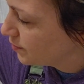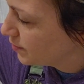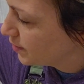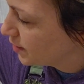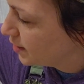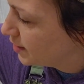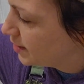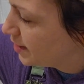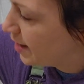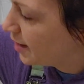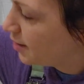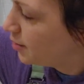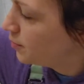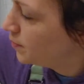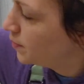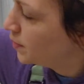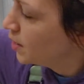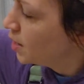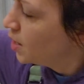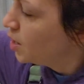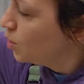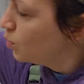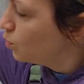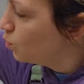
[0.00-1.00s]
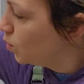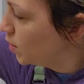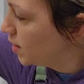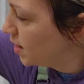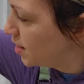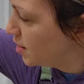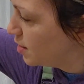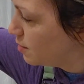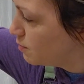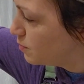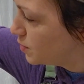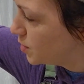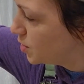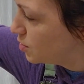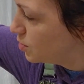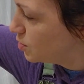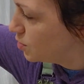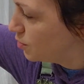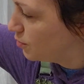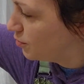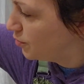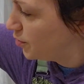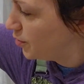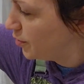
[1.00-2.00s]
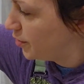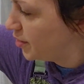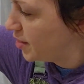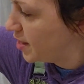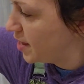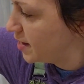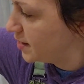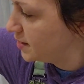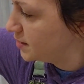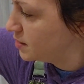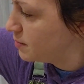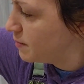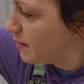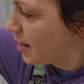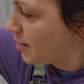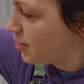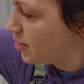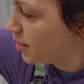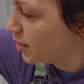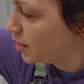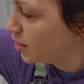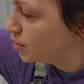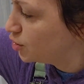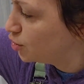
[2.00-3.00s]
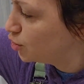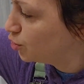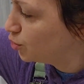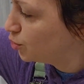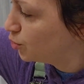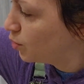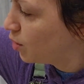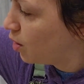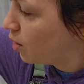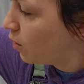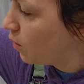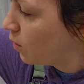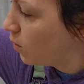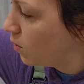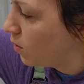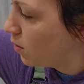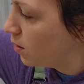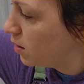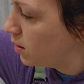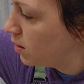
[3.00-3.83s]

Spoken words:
Now, one of the beautiful things about the control